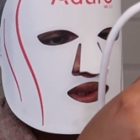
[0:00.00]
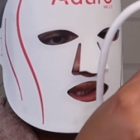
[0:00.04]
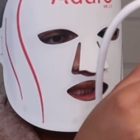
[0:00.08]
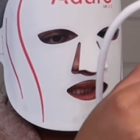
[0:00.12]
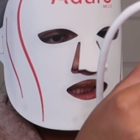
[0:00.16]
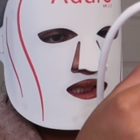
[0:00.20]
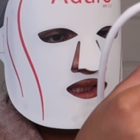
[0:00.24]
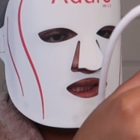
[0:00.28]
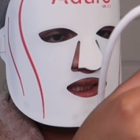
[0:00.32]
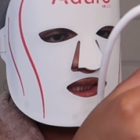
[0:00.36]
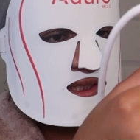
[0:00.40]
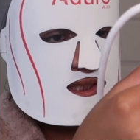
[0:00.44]

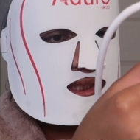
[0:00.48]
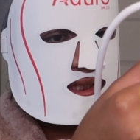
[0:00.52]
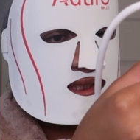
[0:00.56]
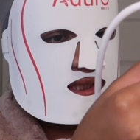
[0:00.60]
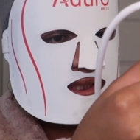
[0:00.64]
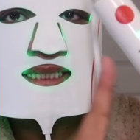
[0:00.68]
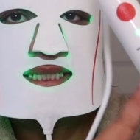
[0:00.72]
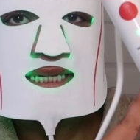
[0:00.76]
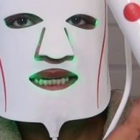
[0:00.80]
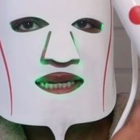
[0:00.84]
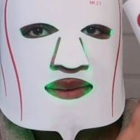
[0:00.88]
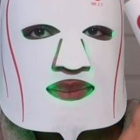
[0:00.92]
the
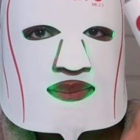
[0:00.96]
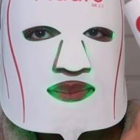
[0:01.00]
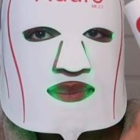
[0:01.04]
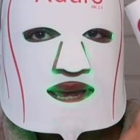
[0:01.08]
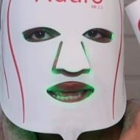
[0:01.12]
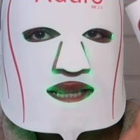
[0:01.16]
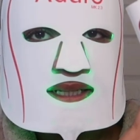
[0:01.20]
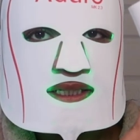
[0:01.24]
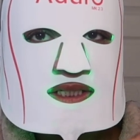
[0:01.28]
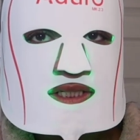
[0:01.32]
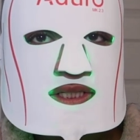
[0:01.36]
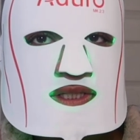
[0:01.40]
skin
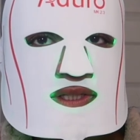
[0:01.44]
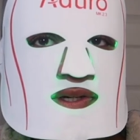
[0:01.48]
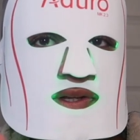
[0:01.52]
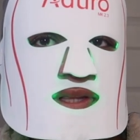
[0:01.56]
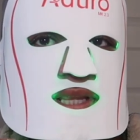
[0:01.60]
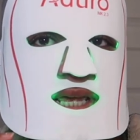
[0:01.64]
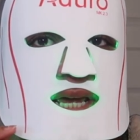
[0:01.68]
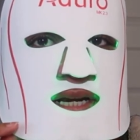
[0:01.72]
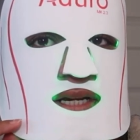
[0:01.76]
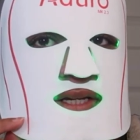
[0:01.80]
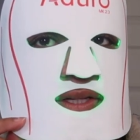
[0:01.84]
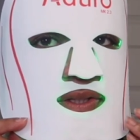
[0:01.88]
balancer.
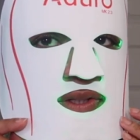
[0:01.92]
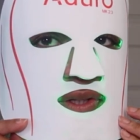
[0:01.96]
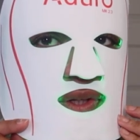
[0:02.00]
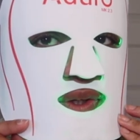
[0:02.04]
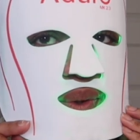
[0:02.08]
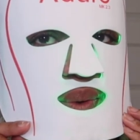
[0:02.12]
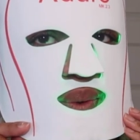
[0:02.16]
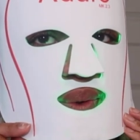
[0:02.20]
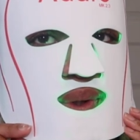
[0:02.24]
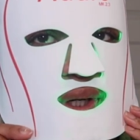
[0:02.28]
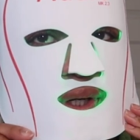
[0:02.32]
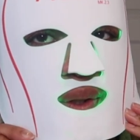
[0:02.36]
That is the
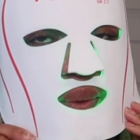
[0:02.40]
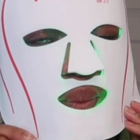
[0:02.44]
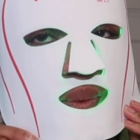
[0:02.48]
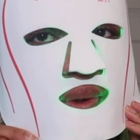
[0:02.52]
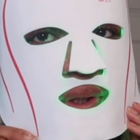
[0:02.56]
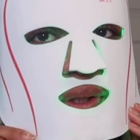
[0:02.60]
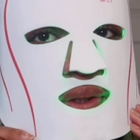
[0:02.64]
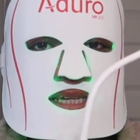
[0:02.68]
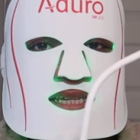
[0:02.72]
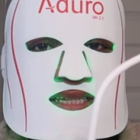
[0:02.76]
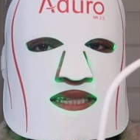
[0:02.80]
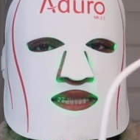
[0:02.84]
green
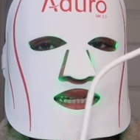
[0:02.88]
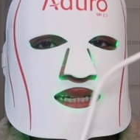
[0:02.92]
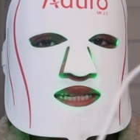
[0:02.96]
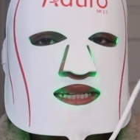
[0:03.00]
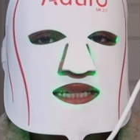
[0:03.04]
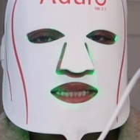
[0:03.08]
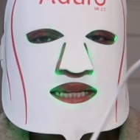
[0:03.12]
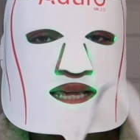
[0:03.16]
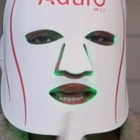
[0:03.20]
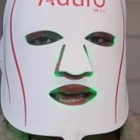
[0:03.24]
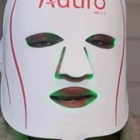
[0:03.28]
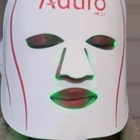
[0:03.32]
one. This
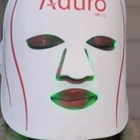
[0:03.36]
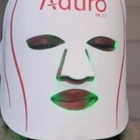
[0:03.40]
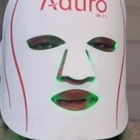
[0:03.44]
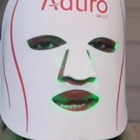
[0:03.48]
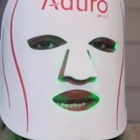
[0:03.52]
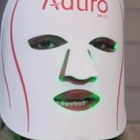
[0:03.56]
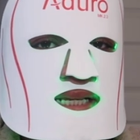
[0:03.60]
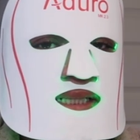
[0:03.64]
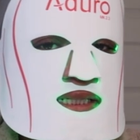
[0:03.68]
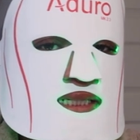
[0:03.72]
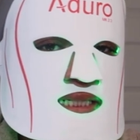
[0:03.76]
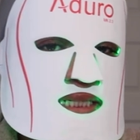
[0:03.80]
is
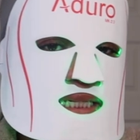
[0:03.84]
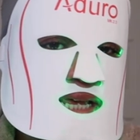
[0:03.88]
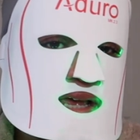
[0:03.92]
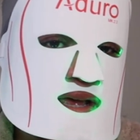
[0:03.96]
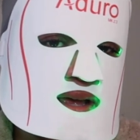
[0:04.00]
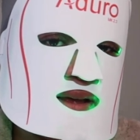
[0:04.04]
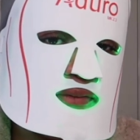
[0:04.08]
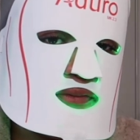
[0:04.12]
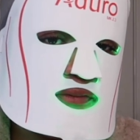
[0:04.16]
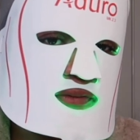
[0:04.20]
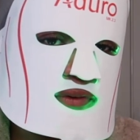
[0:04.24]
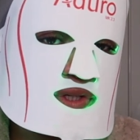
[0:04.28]
automatically
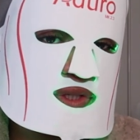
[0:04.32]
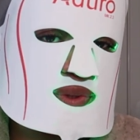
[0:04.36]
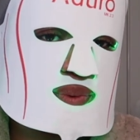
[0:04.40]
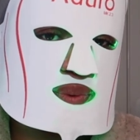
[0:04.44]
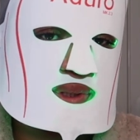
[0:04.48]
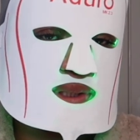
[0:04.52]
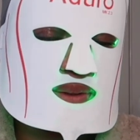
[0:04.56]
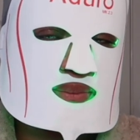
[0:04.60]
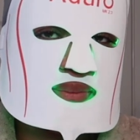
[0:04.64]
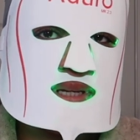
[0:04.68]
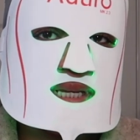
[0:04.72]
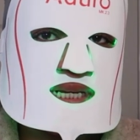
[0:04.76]
timed for
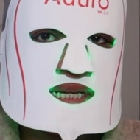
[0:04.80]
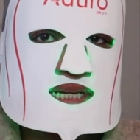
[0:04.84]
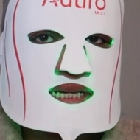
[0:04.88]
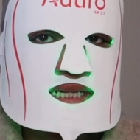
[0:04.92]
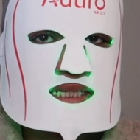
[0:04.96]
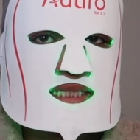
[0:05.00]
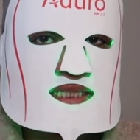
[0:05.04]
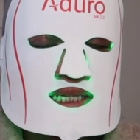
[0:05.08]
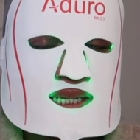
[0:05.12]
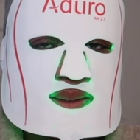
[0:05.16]
20 minutes.